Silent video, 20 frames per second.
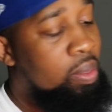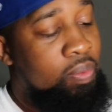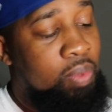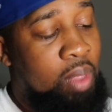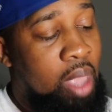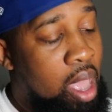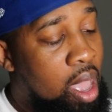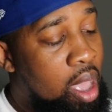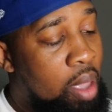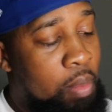
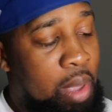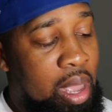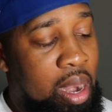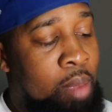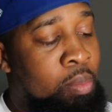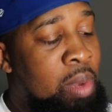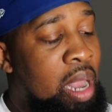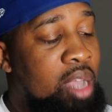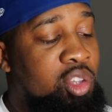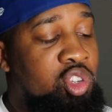Nah, man,
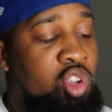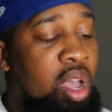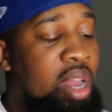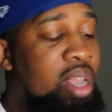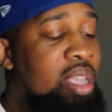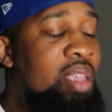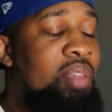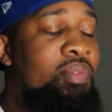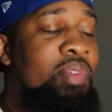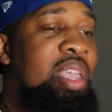I'm not trying
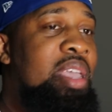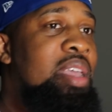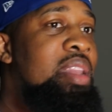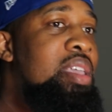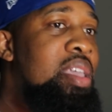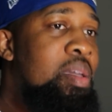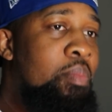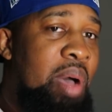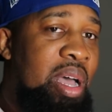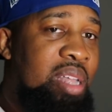to give
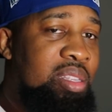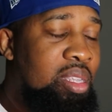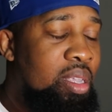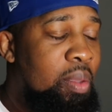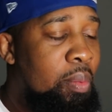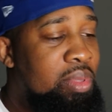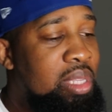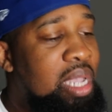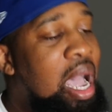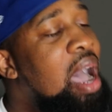any of my
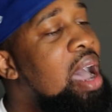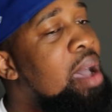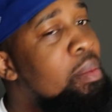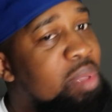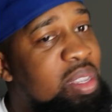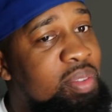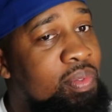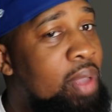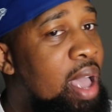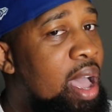
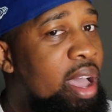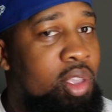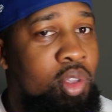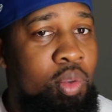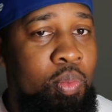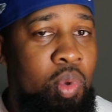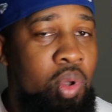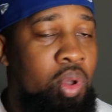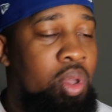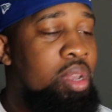time is
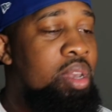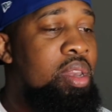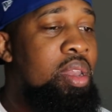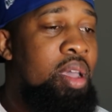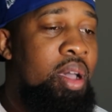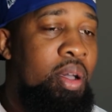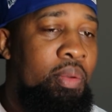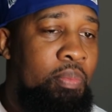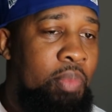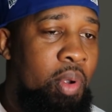valuable
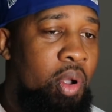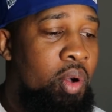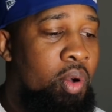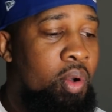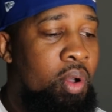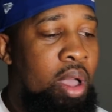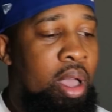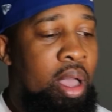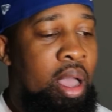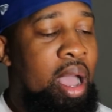enough,
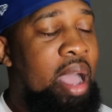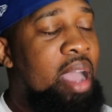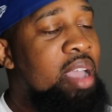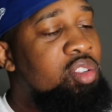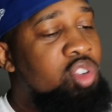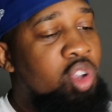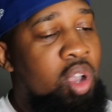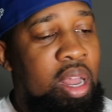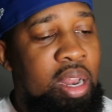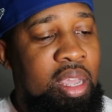bro. I
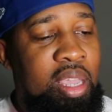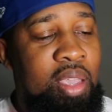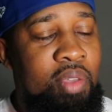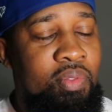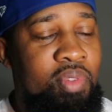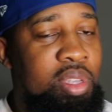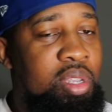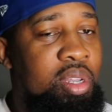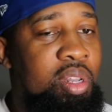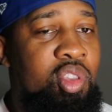ain't trying to
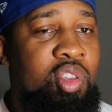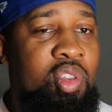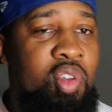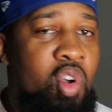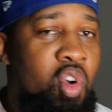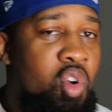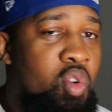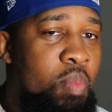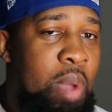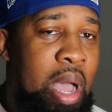give it to
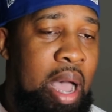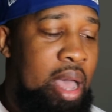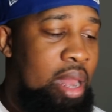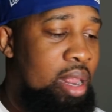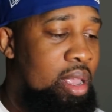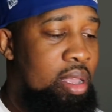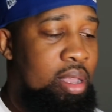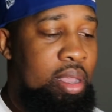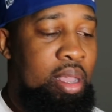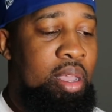
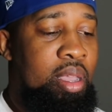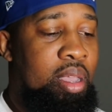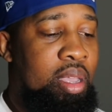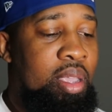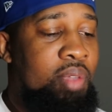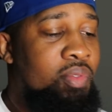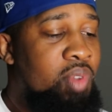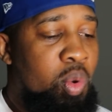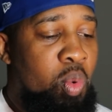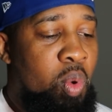nobody.
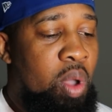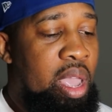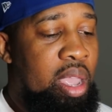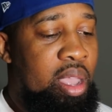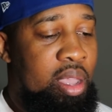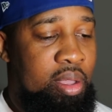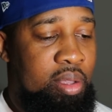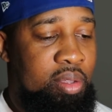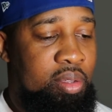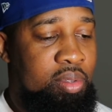Give it
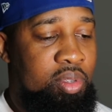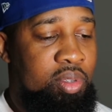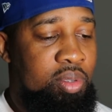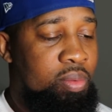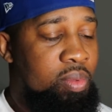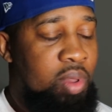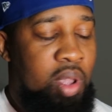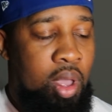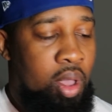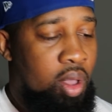away.
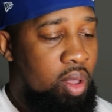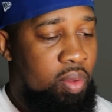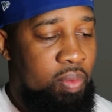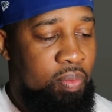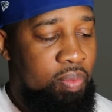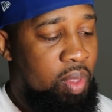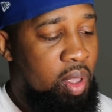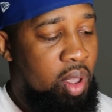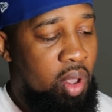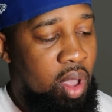No,
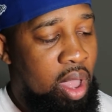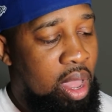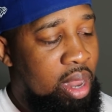no.